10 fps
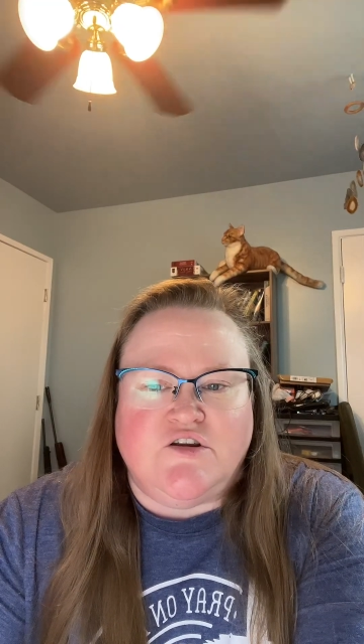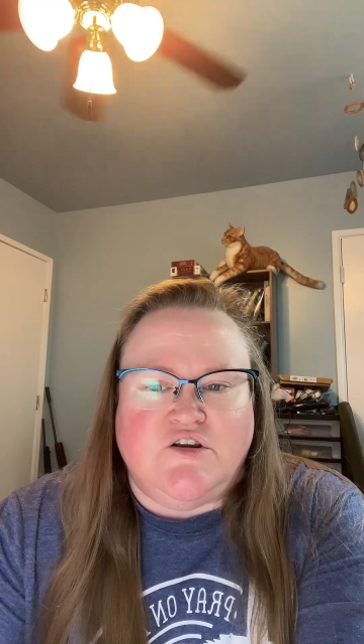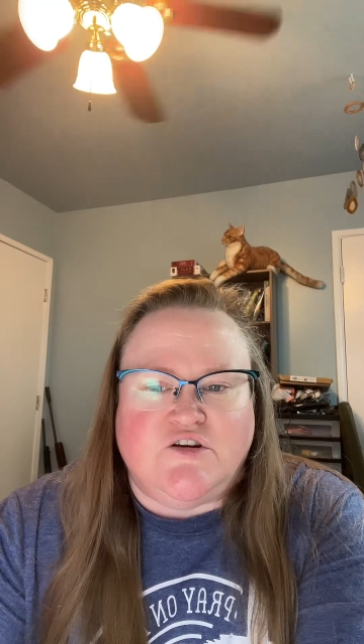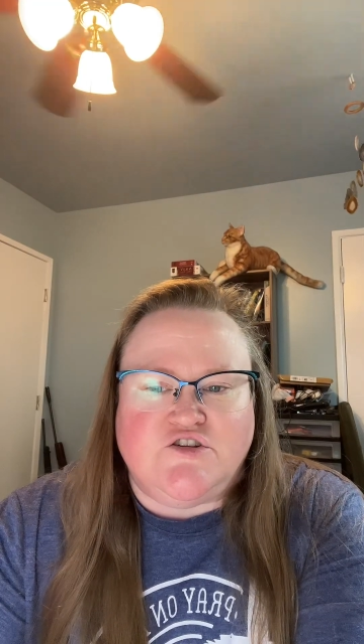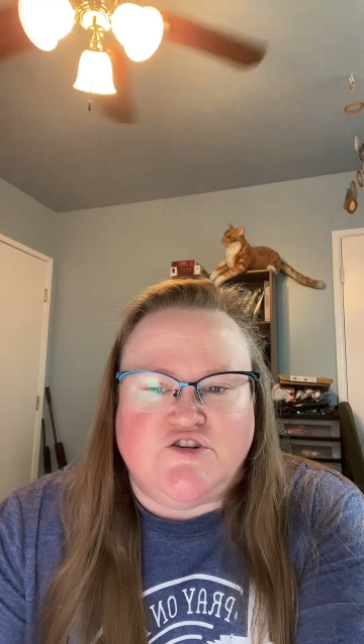
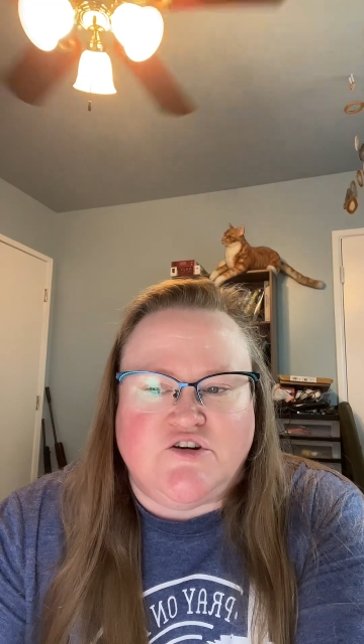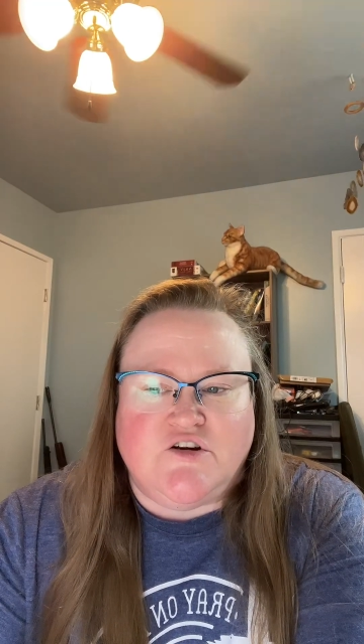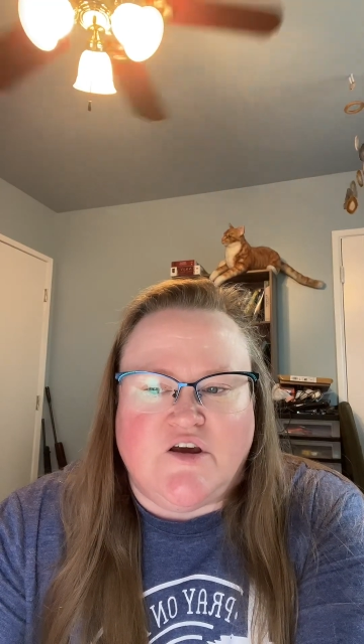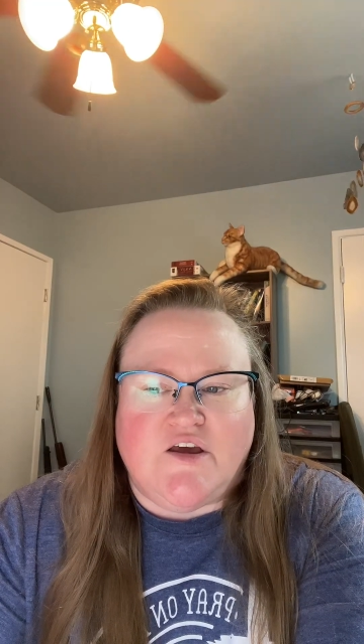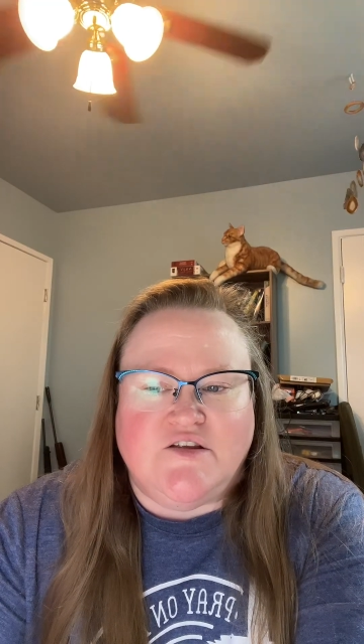nurture,
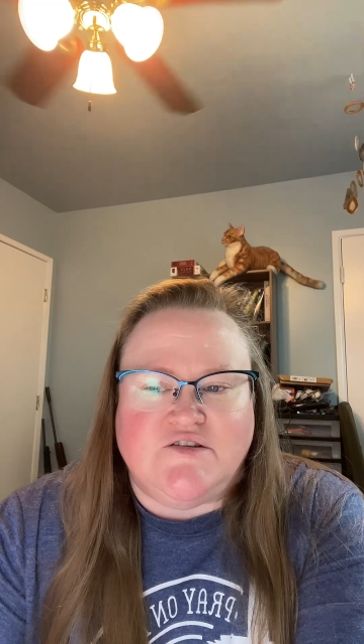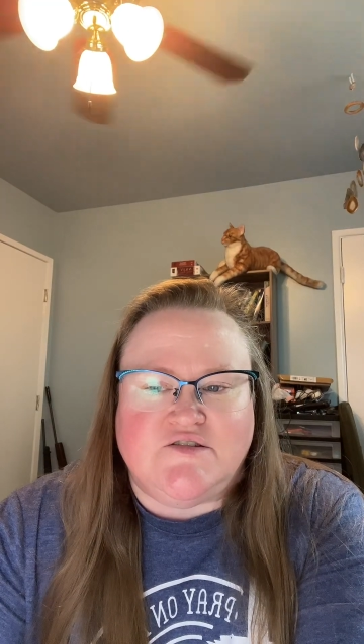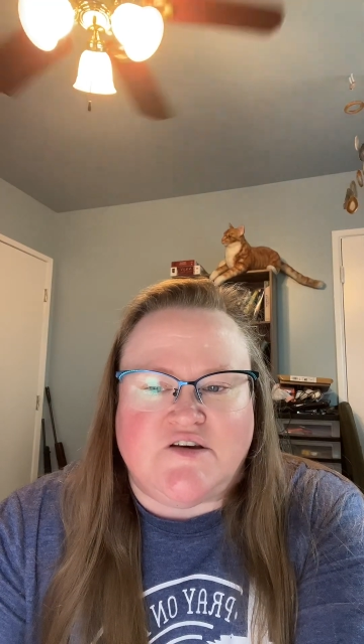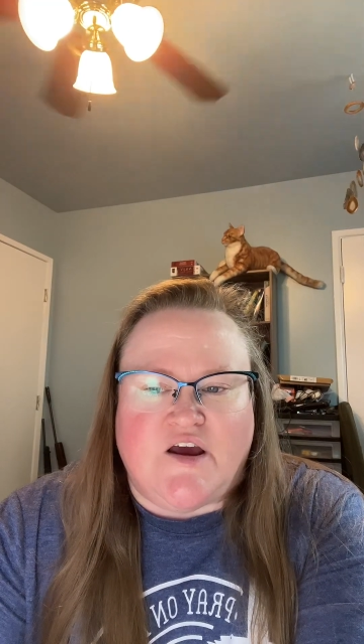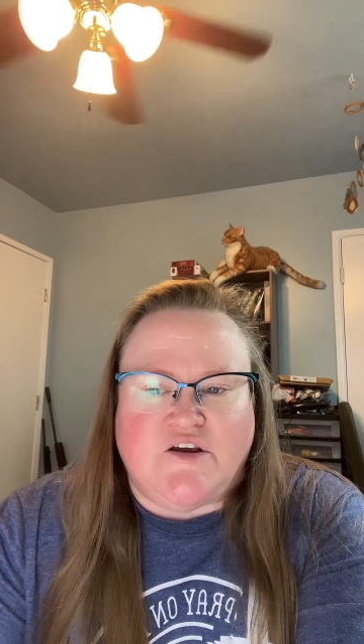and
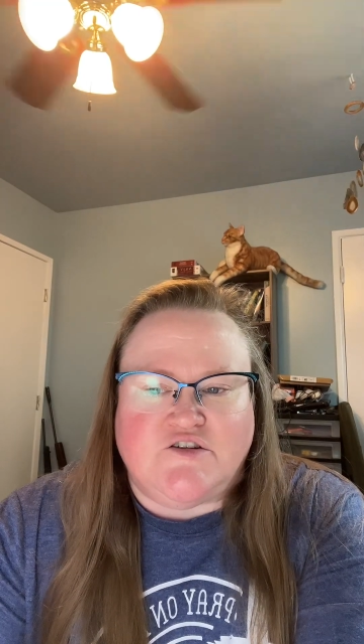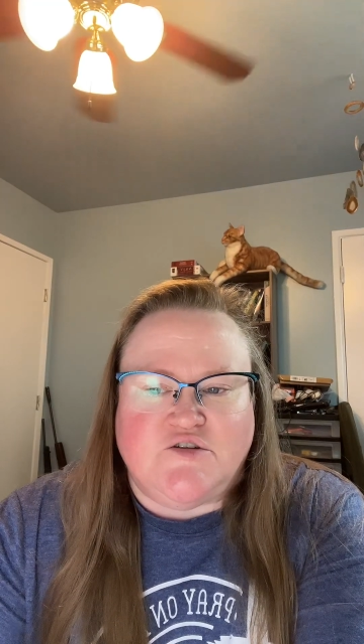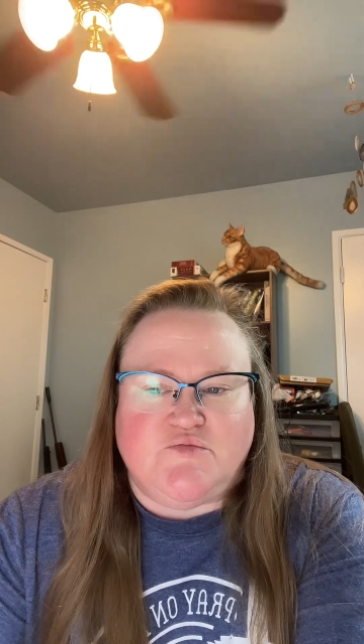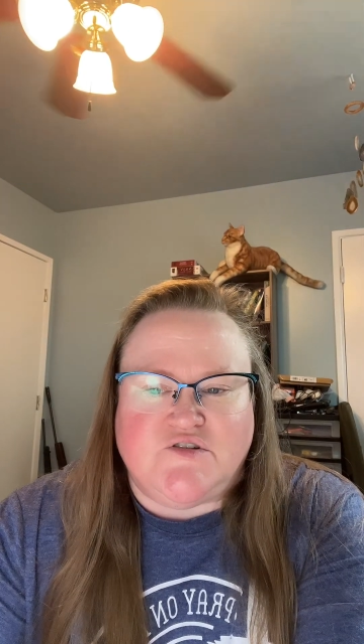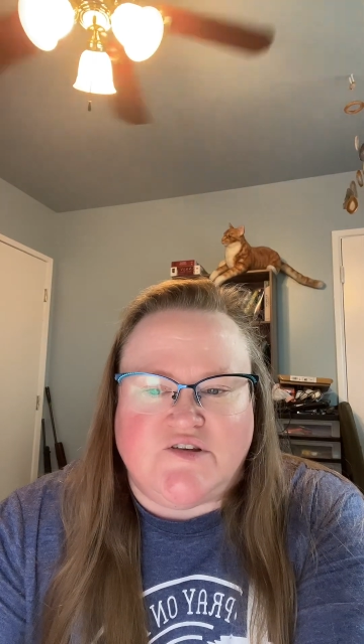desire to
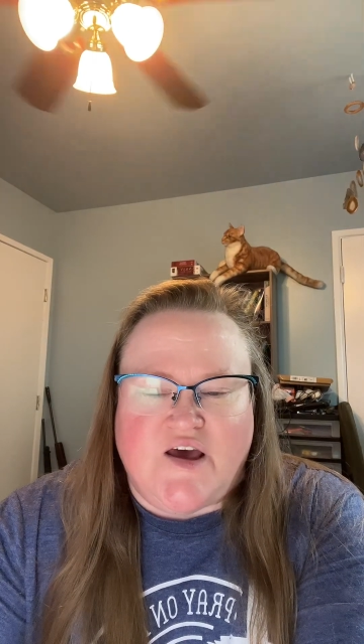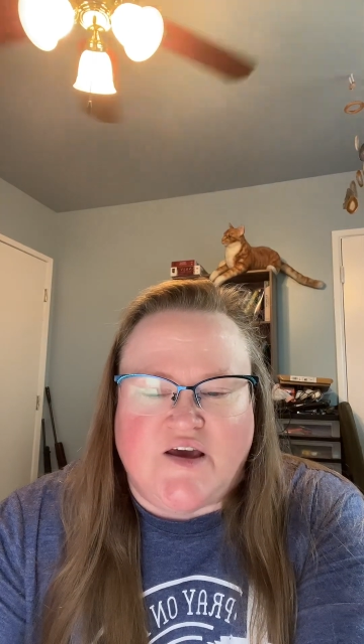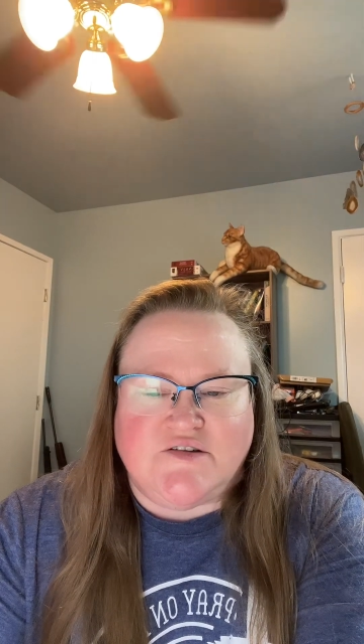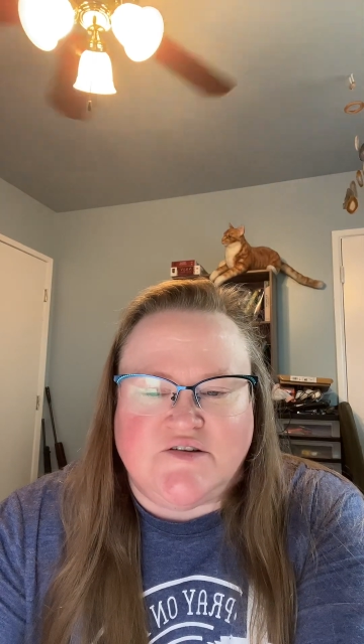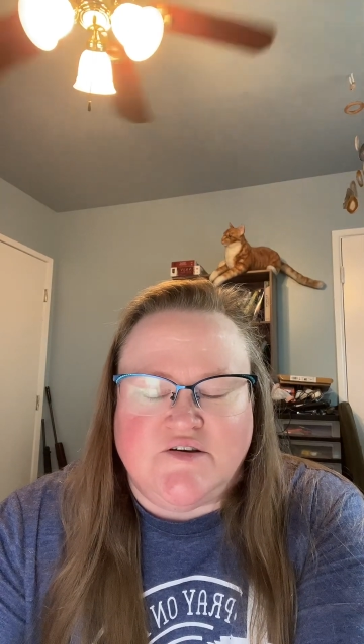
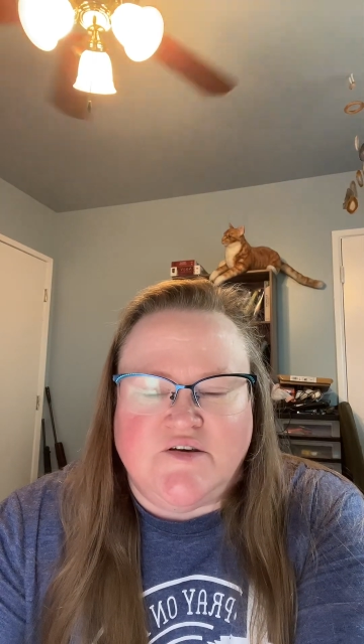protect.